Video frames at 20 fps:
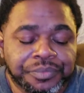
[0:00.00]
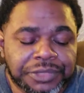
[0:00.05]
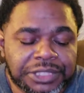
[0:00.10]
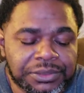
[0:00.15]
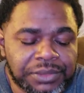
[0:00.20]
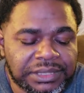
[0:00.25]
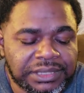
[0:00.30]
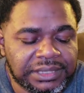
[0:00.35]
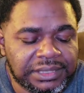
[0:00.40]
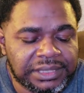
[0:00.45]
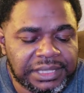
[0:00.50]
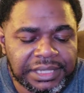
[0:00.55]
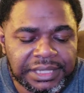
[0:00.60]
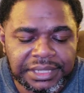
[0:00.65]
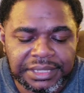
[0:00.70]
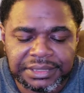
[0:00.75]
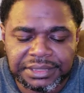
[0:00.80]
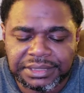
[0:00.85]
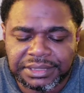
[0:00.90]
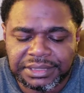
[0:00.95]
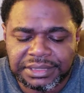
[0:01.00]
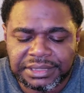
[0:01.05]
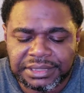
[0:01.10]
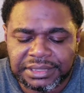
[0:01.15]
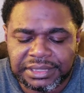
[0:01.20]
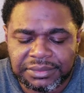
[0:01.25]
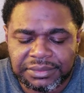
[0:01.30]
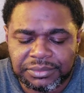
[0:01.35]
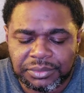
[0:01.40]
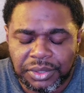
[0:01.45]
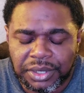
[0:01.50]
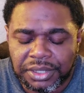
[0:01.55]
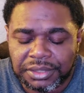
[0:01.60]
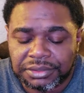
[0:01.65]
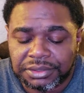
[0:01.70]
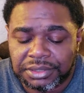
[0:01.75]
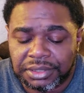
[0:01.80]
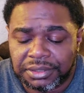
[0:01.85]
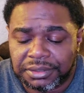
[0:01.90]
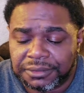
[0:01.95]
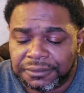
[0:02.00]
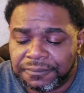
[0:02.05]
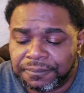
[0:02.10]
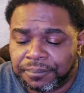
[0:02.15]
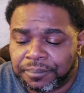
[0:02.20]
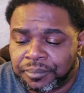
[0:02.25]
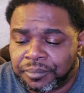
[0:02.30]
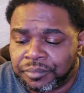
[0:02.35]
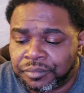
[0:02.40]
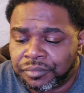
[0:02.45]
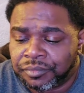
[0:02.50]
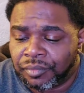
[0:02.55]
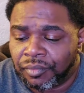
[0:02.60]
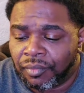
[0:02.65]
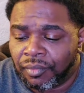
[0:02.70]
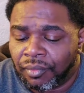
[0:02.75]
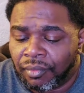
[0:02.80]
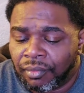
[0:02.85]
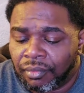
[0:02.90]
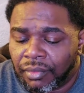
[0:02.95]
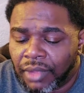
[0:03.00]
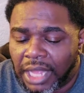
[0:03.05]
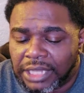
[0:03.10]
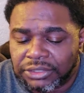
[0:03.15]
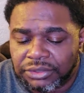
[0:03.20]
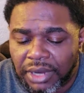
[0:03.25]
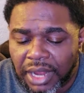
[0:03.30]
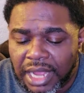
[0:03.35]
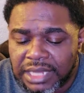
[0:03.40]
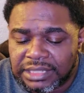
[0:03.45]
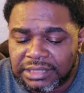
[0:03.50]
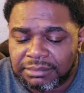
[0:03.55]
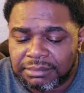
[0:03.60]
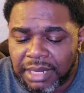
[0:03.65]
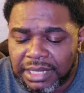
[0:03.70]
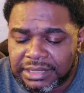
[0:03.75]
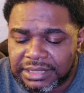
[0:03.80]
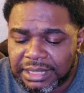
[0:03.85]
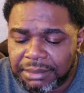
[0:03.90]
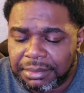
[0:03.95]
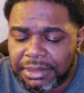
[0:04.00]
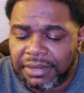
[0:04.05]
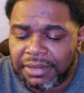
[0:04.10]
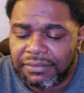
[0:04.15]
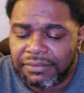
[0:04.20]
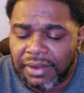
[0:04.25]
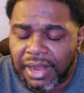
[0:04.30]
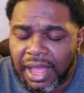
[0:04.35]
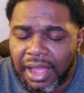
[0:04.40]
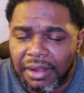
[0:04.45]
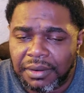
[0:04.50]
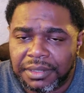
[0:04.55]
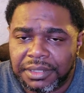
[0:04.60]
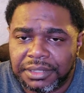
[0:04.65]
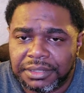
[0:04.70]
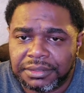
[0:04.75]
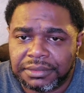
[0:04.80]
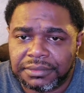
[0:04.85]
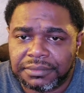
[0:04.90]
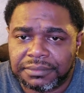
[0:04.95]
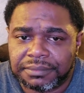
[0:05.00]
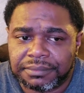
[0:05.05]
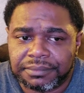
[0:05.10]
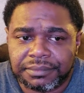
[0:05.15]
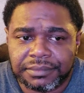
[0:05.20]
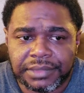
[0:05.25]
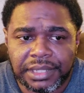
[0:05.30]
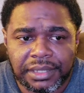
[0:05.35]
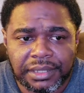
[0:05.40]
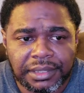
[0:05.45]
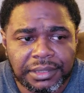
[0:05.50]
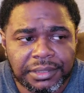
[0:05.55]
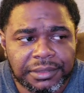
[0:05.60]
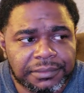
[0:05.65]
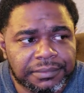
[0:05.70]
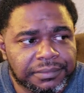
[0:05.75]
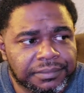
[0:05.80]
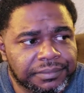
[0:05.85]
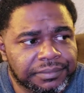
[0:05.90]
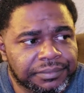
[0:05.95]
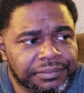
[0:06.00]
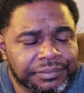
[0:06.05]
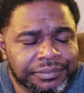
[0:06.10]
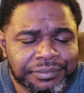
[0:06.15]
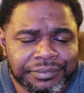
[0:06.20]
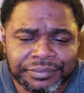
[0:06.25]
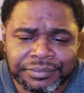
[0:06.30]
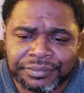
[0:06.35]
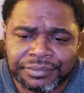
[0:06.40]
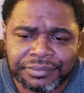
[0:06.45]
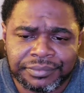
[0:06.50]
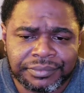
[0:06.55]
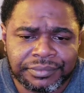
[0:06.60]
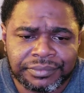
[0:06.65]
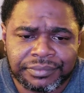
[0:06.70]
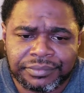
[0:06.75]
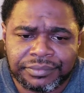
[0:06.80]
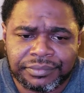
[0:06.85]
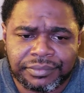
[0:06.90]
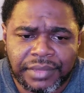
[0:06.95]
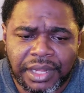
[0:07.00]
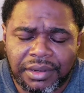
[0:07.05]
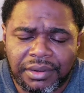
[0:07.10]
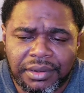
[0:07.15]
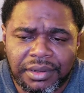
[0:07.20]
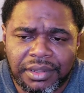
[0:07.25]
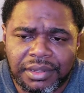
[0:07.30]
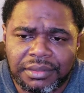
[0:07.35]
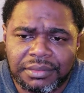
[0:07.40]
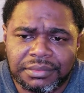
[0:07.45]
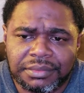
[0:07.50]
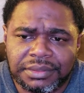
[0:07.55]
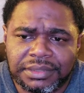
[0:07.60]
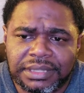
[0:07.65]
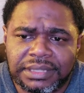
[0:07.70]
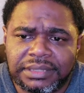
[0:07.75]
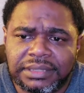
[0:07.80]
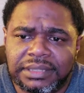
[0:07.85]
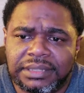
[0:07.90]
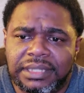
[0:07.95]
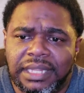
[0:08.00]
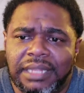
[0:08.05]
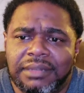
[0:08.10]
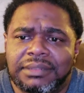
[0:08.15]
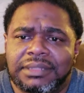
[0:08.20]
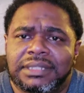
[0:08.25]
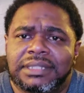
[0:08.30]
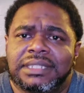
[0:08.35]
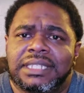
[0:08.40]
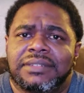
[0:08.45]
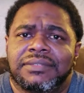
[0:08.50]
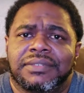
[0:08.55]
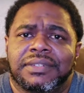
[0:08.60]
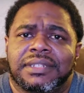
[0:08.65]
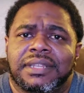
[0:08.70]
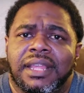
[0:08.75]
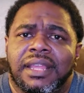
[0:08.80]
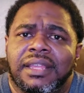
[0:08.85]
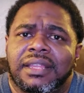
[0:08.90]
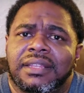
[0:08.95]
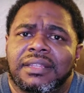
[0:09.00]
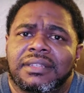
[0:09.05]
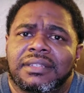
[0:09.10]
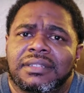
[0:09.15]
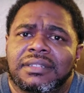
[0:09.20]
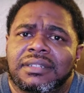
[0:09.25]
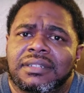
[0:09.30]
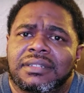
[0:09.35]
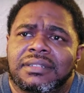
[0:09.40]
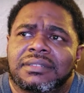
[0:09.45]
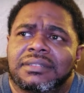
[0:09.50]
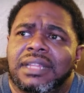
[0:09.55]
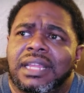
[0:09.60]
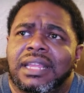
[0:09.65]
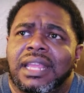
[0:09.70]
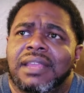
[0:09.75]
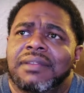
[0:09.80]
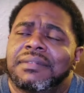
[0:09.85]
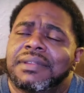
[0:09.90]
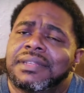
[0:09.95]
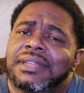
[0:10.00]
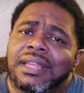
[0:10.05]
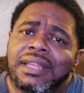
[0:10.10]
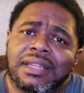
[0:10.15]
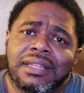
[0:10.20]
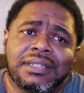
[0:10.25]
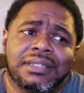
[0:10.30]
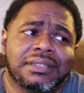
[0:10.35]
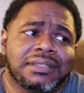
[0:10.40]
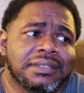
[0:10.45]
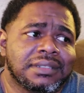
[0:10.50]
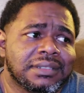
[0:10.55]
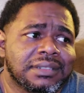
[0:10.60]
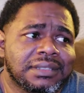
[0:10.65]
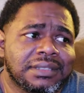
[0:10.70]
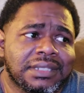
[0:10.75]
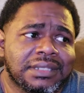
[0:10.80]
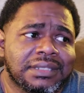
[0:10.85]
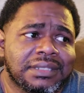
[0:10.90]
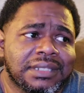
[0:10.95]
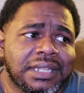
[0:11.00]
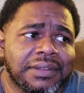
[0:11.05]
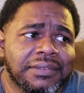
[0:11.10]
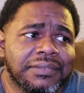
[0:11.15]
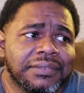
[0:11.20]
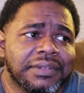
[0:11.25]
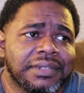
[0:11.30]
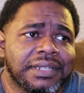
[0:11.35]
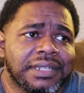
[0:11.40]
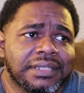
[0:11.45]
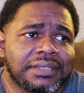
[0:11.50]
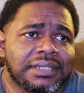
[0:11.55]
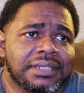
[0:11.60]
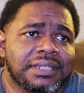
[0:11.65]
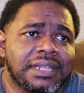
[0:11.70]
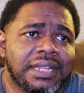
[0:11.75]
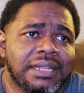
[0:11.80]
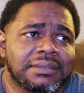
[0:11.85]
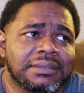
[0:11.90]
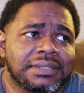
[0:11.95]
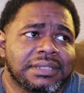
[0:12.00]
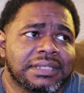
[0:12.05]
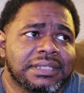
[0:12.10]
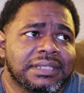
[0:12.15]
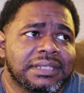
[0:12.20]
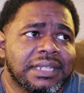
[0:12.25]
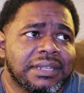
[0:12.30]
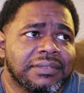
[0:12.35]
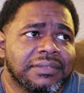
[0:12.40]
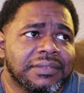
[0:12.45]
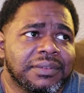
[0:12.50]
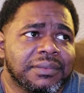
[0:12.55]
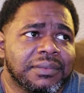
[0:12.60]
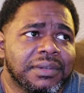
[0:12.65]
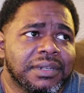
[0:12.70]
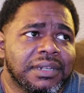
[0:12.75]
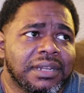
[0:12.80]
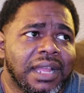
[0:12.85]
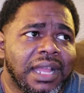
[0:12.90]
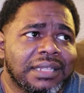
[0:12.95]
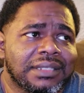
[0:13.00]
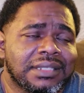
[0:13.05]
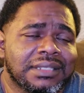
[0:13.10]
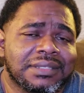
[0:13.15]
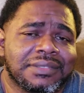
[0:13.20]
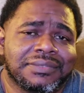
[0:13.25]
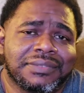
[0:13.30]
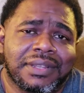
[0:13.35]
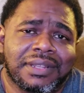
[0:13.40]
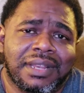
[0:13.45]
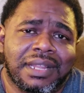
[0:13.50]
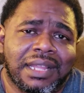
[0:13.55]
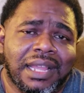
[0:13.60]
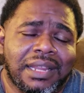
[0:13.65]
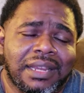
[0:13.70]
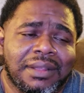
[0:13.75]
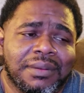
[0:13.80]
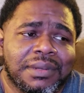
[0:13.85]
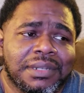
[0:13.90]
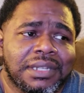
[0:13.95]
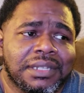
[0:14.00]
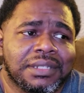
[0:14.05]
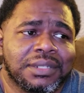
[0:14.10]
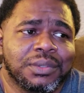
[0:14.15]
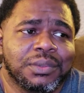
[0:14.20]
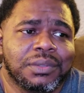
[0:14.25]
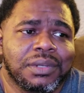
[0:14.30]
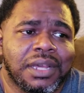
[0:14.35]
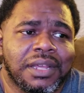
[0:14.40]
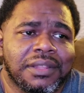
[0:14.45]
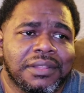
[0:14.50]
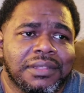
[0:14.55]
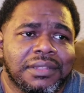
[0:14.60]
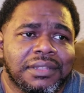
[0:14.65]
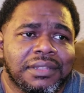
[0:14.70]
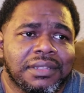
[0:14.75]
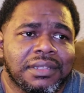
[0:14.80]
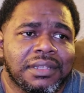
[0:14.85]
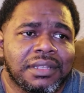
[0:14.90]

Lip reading: It wasn't there. It just didn't work, so I tried some of my CBD flower. I don't know, it was just, today was a different day, like every day is just different, and today was just different where I just felt like I didn't want to do nothing.